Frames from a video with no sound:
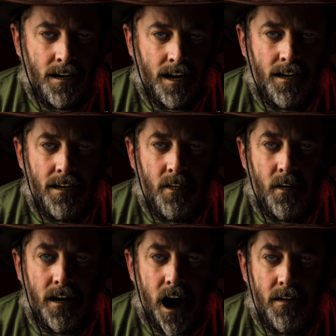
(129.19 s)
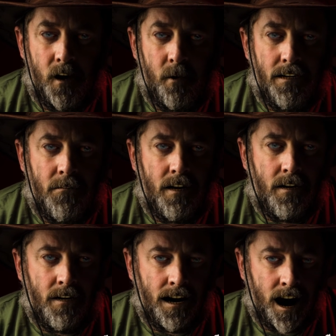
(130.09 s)
they teach the
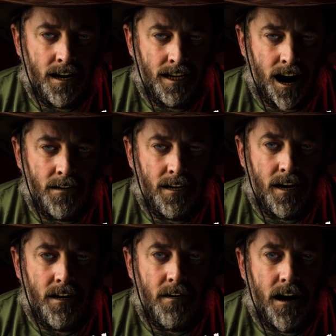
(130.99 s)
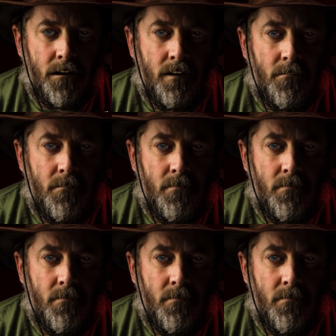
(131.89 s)
undocumented and unscientific pablum,